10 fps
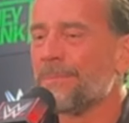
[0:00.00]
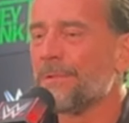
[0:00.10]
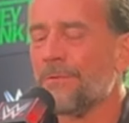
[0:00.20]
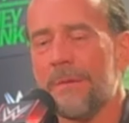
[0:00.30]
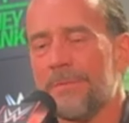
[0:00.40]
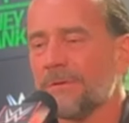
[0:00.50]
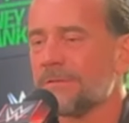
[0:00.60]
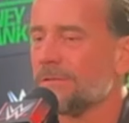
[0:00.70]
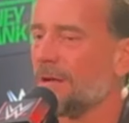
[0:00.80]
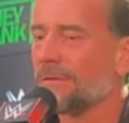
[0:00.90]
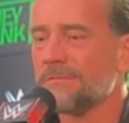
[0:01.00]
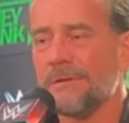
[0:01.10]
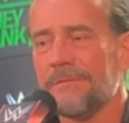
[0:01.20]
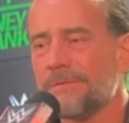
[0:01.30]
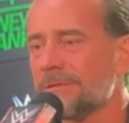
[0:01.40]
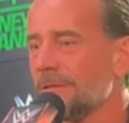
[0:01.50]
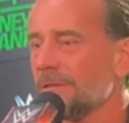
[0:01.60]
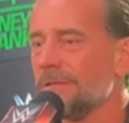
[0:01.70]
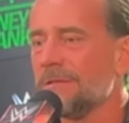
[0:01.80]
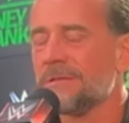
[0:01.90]
Great personnel, great
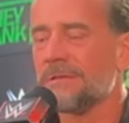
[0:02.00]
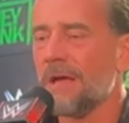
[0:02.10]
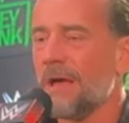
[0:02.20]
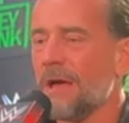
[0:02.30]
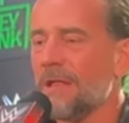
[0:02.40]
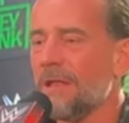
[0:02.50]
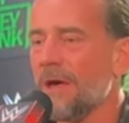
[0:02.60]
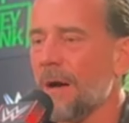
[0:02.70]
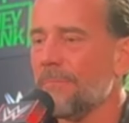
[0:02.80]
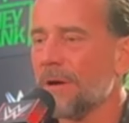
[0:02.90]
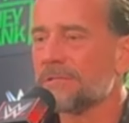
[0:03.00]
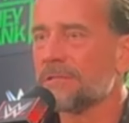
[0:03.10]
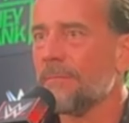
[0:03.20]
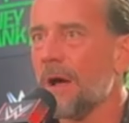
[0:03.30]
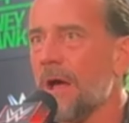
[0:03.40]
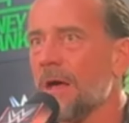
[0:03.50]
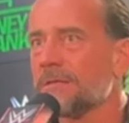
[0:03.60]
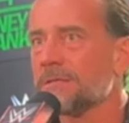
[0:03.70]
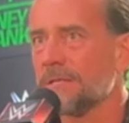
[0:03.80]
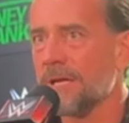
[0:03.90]
facilities, and I'm busting my
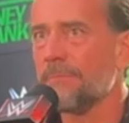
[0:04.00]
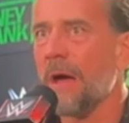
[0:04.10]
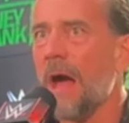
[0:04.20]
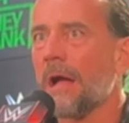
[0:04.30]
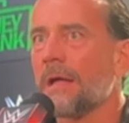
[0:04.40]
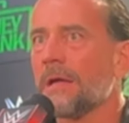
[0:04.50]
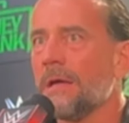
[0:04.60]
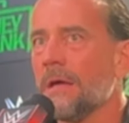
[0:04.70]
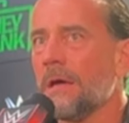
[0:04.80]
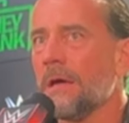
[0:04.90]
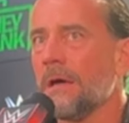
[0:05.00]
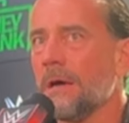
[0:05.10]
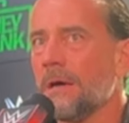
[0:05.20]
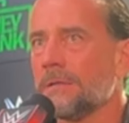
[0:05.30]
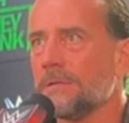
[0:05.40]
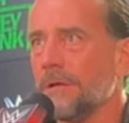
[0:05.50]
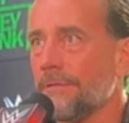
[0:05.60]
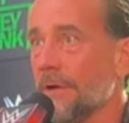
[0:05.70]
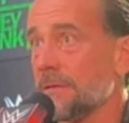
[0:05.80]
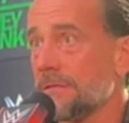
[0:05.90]
ass to get back, see if
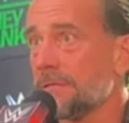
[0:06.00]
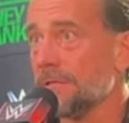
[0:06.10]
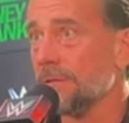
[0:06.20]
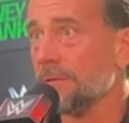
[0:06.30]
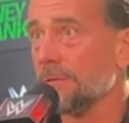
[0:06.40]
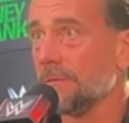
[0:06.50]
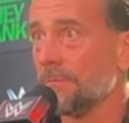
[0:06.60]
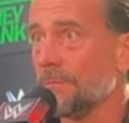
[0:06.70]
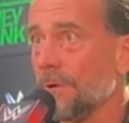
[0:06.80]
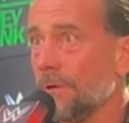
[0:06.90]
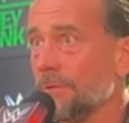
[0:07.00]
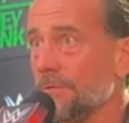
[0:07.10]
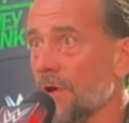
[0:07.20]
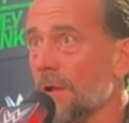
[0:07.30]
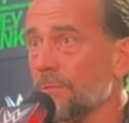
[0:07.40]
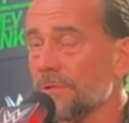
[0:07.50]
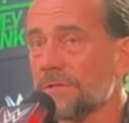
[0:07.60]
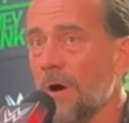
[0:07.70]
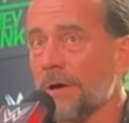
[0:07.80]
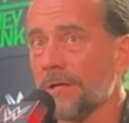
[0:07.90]
I could steal what John was
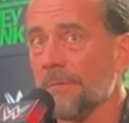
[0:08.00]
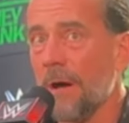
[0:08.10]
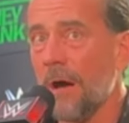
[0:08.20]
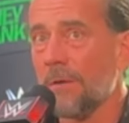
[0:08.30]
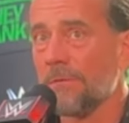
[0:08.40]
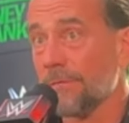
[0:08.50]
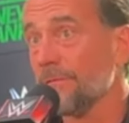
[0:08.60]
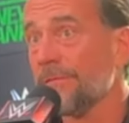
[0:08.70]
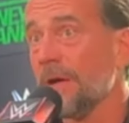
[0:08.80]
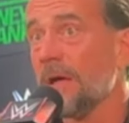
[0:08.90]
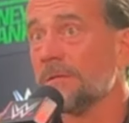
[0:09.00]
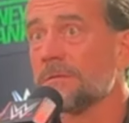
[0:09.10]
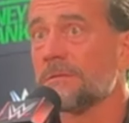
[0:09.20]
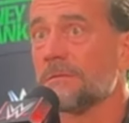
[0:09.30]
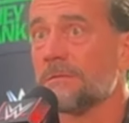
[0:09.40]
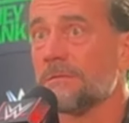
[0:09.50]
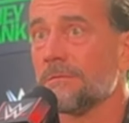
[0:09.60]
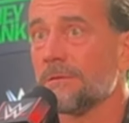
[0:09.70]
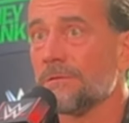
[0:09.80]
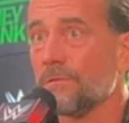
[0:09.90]
talking about for the fans.
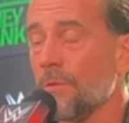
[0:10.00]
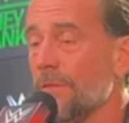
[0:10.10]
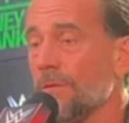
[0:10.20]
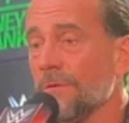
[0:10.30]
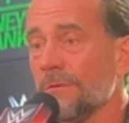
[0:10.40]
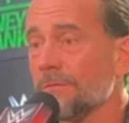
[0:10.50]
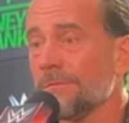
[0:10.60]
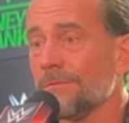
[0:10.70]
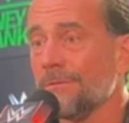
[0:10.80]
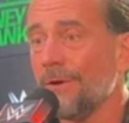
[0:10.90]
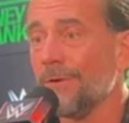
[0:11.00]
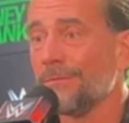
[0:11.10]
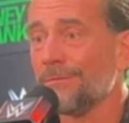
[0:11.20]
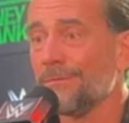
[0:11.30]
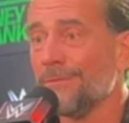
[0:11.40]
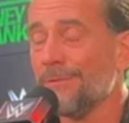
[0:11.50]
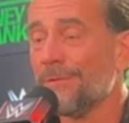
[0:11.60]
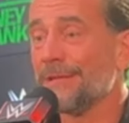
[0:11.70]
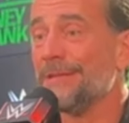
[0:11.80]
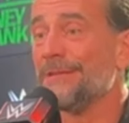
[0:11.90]
Because whether, you
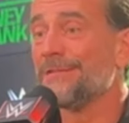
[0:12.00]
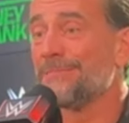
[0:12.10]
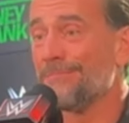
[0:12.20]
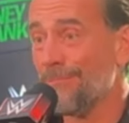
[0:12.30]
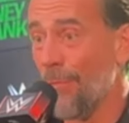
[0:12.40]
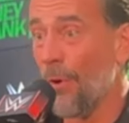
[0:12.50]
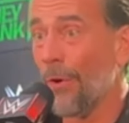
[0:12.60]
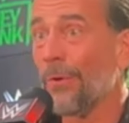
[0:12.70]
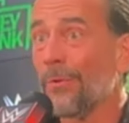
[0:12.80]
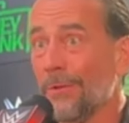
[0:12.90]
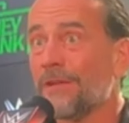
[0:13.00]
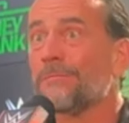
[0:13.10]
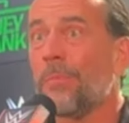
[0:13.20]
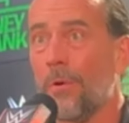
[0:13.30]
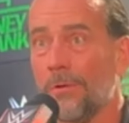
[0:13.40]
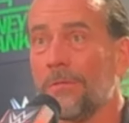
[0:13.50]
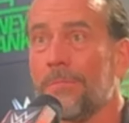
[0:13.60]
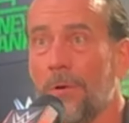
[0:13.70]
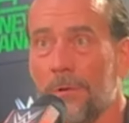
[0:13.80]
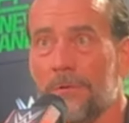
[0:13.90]
think he's more or less
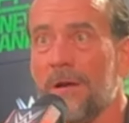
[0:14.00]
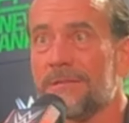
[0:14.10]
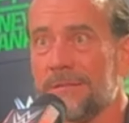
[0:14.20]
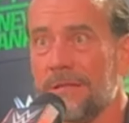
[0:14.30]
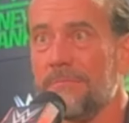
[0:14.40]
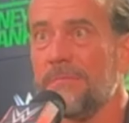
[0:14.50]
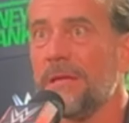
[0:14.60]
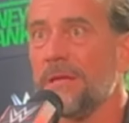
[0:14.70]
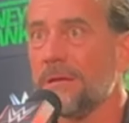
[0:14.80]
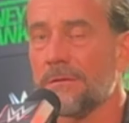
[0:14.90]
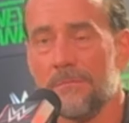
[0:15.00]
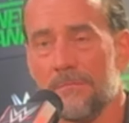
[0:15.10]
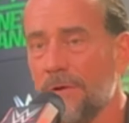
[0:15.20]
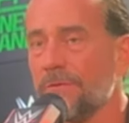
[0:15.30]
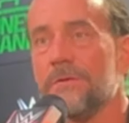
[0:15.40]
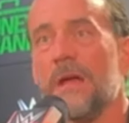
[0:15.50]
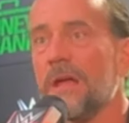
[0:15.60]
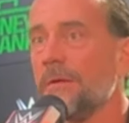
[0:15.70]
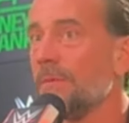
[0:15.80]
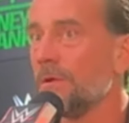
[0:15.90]
polarizing than me, whether you
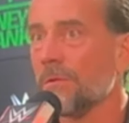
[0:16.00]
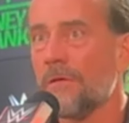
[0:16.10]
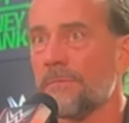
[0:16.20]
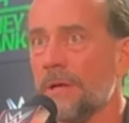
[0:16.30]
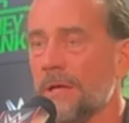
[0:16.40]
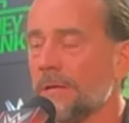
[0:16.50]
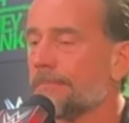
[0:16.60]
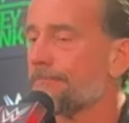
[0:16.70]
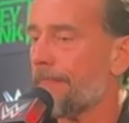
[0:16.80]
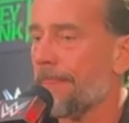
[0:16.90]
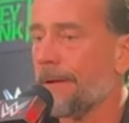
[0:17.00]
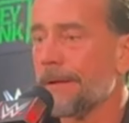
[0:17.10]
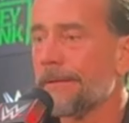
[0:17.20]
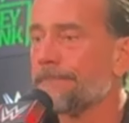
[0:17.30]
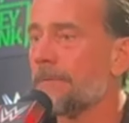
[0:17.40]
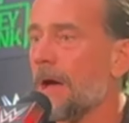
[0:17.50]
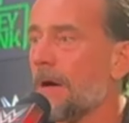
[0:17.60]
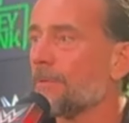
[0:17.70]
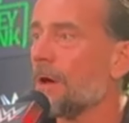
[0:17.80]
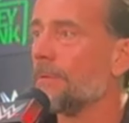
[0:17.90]
hate me or love me, like,
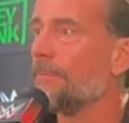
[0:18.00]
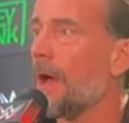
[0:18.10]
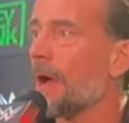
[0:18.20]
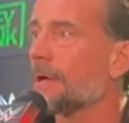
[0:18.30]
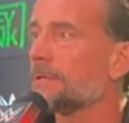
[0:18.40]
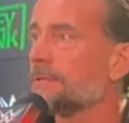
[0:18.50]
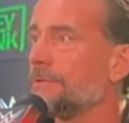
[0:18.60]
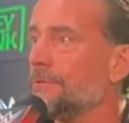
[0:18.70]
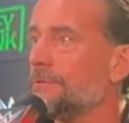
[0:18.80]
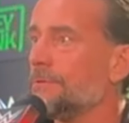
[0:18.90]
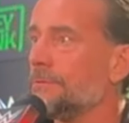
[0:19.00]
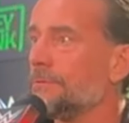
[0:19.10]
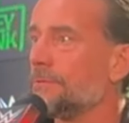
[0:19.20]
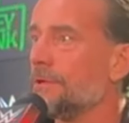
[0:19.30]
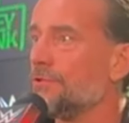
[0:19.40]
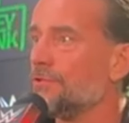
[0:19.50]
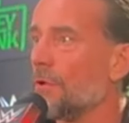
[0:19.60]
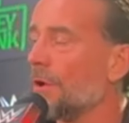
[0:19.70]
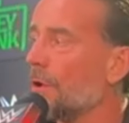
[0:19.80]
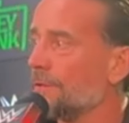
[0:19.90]
I'm coming back to
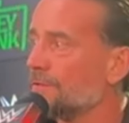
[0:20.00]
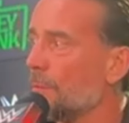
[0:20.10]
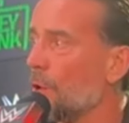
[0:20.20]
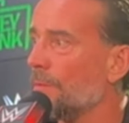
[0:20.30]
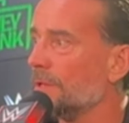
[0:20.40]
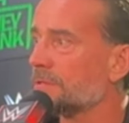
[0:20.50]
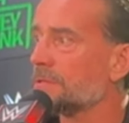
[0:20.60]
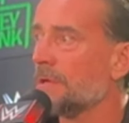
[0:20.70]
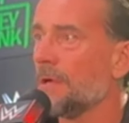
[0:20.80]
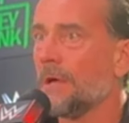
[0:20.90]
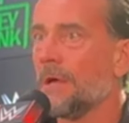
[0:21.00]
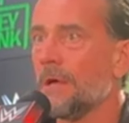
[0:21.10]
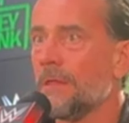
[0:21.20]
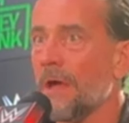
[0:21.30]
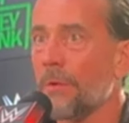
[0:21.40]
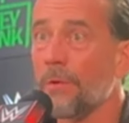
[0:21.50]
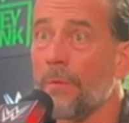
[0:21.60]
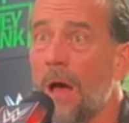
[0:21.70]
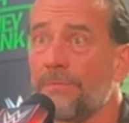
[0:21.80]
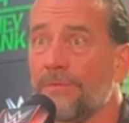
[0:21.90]
enjoy all these moments that were
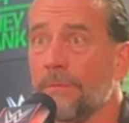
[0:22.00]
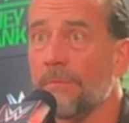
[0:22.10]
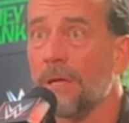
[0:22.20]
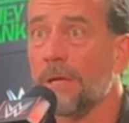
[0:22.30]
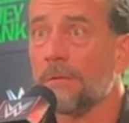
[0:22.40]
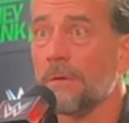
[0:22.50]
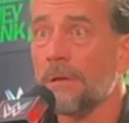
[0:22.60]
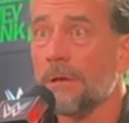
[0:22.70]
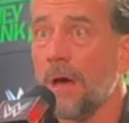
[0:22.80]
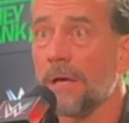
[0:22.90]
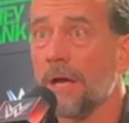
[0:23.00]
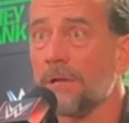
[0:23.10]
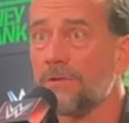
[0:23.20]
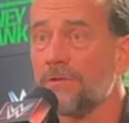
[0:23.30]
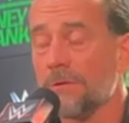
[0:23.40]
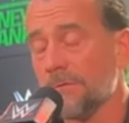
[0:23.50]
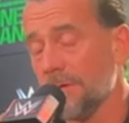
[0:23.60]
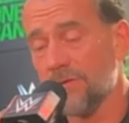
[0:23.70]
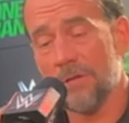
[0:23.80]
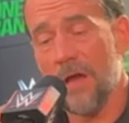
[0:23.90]
robbed from me when I got injured,
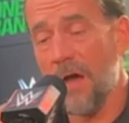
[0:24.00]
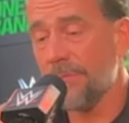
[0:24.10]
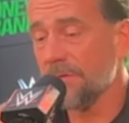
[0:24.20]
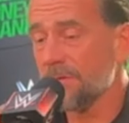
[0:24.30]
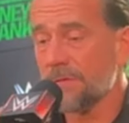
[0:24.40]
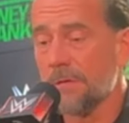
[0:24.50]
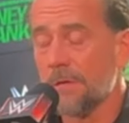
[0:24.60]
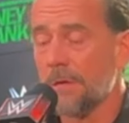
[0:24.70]
and shit happens.